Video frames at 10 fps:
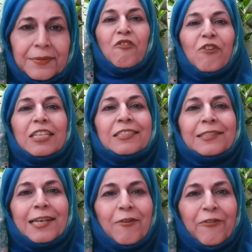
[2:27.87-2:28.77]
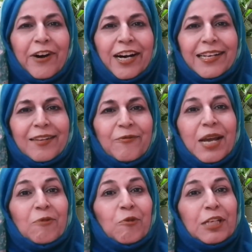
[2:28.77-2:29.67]
First of all,
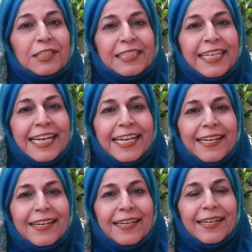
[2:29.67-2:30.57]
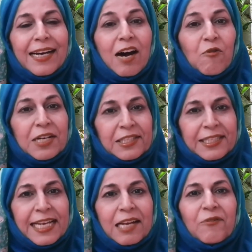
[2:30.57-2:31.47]
when we see
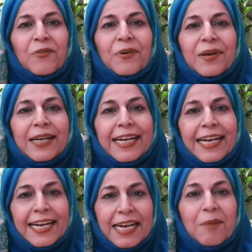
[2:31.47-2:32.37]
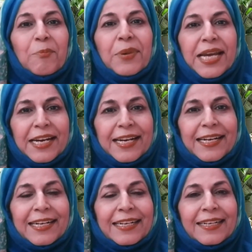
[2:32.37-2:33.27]
ourselves in a
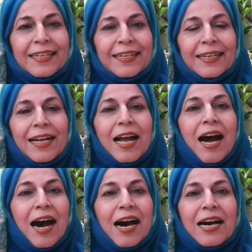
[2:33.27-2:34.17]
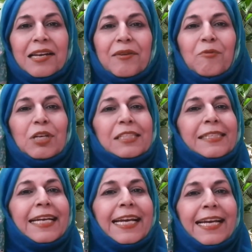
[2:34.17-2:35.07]
mirror or we
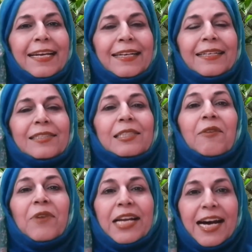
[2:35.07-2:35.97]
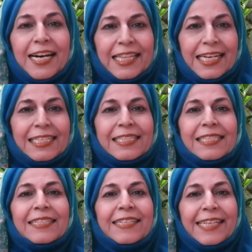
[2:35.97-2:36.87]
see someone
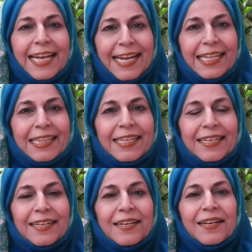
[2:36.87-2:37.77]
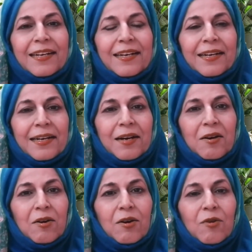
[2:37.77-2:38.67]
else's teeth,
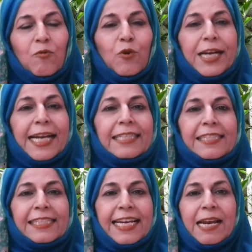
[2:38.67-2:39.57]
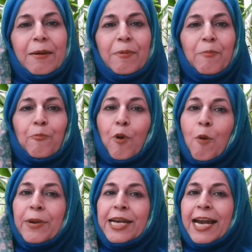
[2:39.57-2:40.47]
we can see
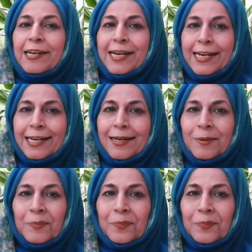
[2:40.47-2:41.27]
prominently.